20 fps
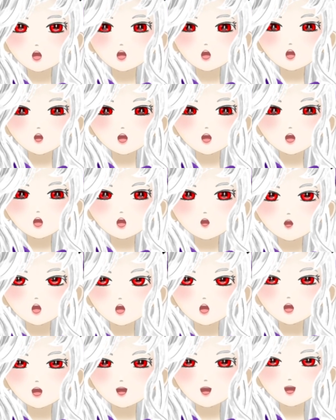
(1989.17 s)
Yeah,
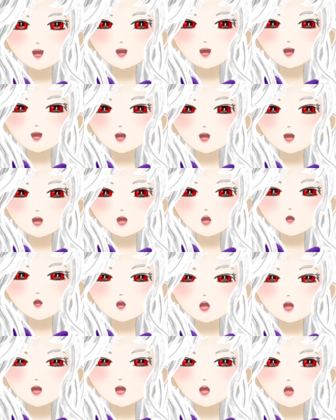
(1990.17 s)
Riot Act. They've only
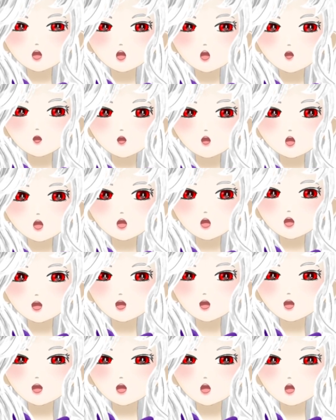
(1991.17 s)
got 2 songs,
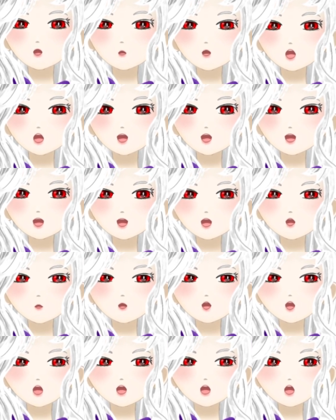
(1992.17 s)
but I like them a lot.